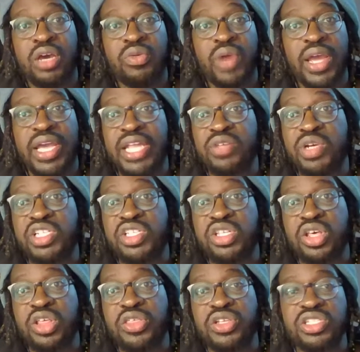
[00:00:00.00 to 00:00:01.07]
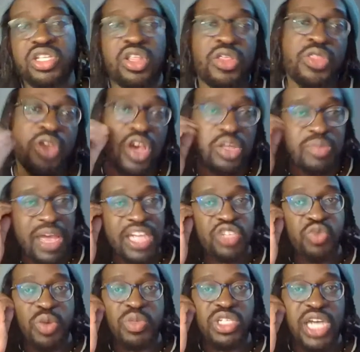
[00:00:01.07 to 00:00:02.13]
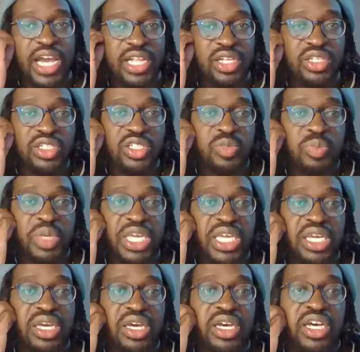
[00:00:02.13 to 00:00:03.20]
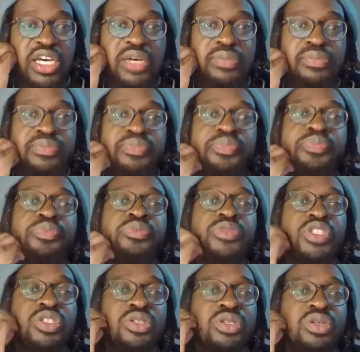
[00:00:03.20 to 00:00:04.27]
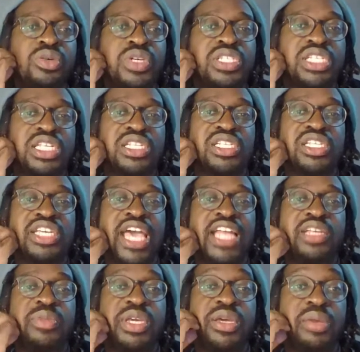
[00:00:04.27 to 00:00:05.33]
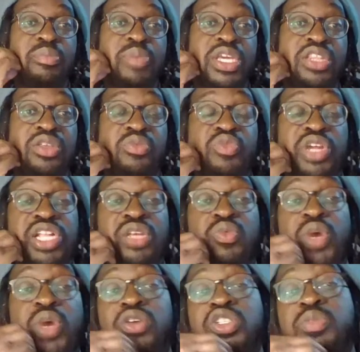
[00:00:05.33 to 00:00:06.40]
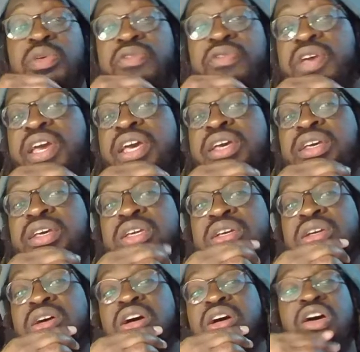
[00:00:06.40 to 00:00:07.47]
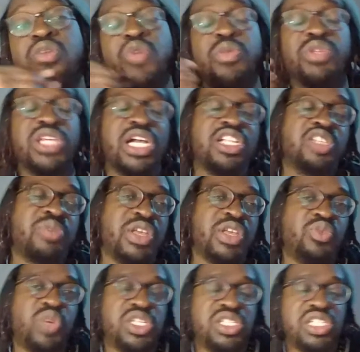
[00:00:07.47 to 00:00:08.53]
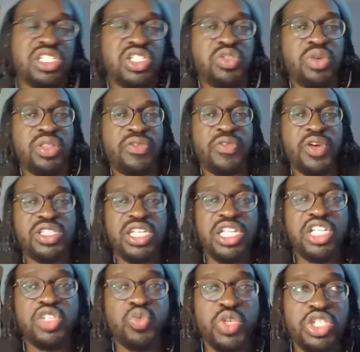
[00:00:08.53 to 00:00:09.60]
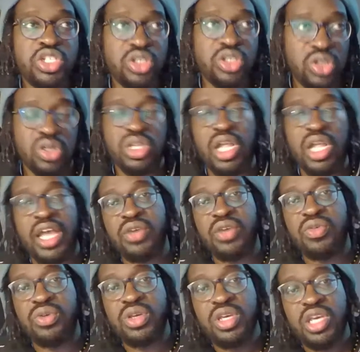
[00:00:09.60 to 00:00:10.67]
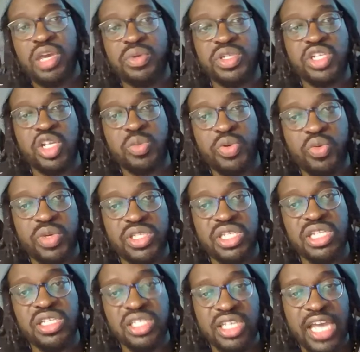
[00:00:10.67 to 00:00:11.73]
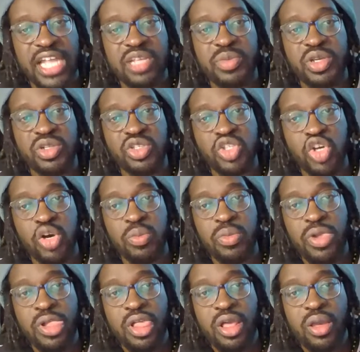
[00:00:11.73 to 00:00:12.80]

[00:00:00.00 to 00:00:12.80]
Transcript: Right. Anyway, so the third match, Windward Islands beat West Indies Academy and beat them really well, to be fair. Windward Islands made 162 in the first innings, which looked like it was going to put West Indies Academy on top.